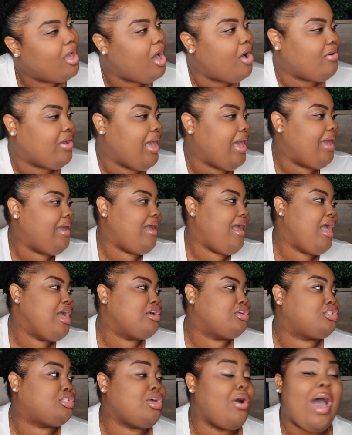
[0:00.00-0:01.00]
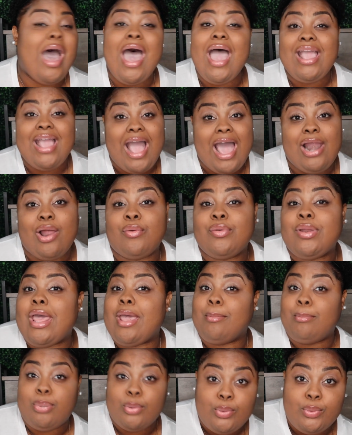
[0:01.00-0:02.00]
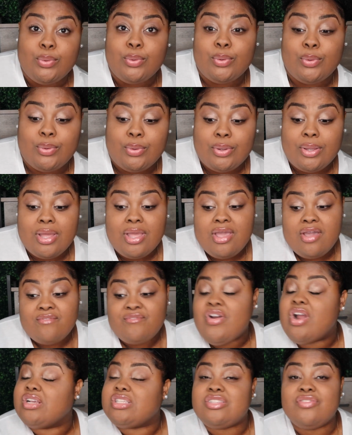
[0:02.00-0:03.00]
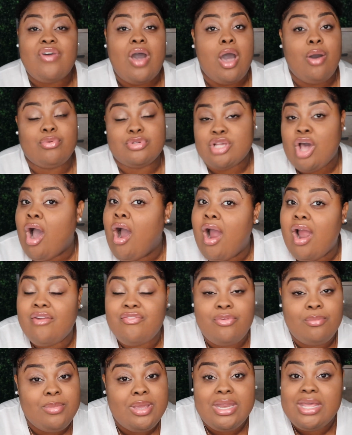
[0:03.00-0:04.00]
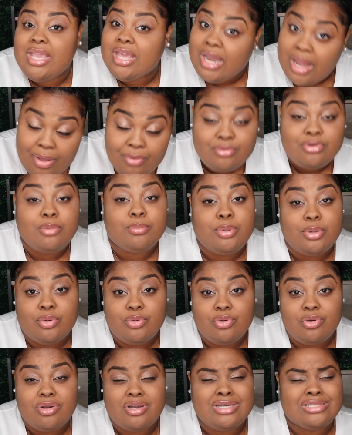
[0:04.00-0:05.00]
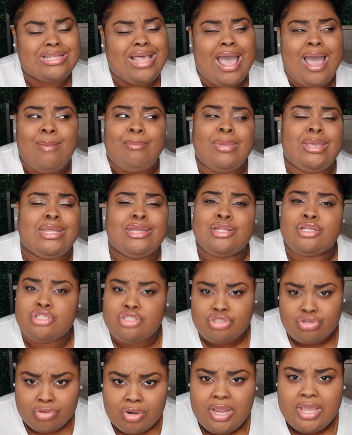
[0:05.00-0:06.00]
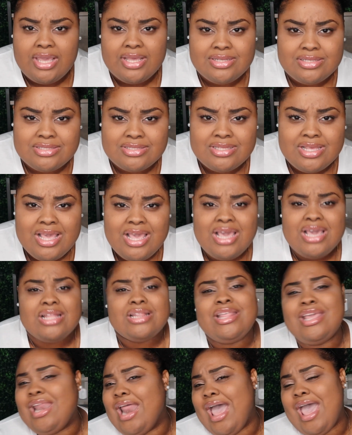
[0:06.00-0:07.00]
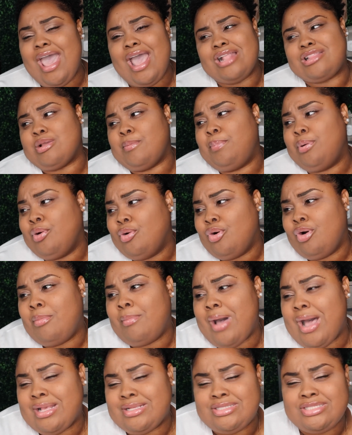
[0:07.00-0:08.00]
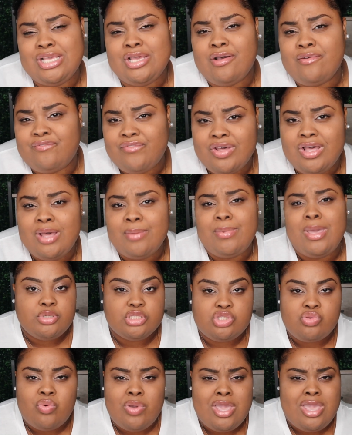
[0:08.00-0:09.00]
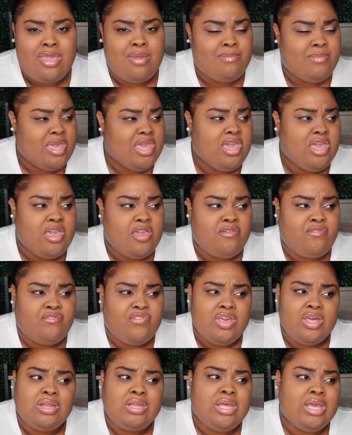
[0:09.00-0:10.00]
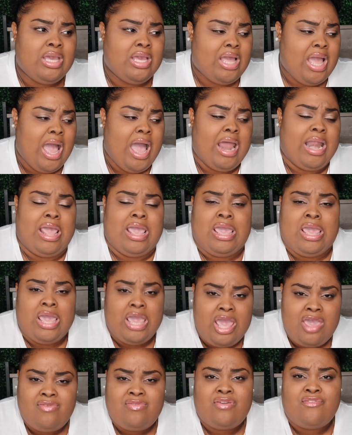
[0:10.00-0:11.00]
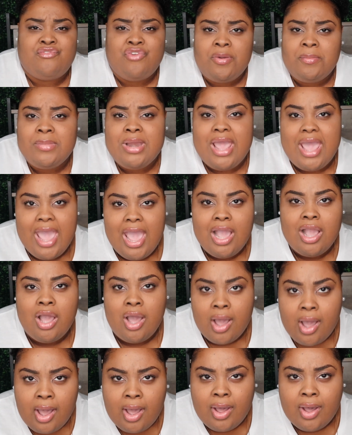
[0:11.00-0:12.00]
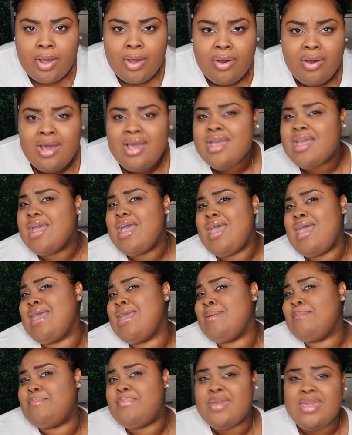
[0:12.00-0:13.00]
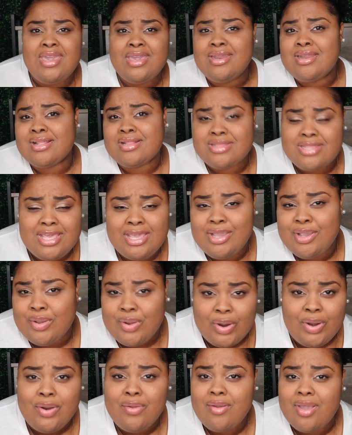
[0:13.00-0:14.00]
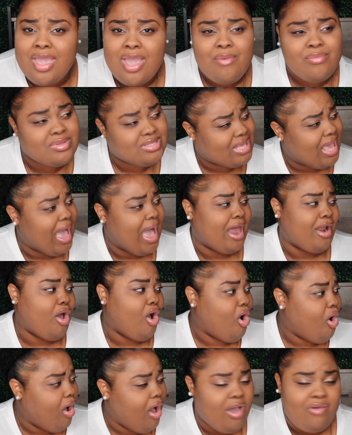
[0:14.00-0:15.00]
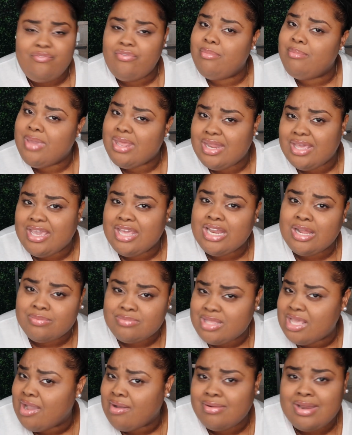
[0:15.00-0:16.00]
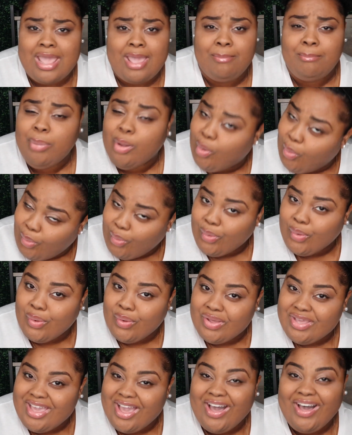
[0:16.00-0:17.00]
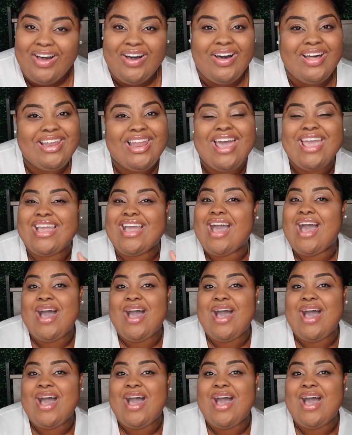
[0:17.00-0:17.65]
Okay? So I got on that bull. First of all, it was hard for me to get on the bull because I'm in a dress. Then I had to pull myself up between me feeling kind of heavy from the alcohol and being a thick girl. It was kind of hard for me to get up there on that bull, y'all. Like,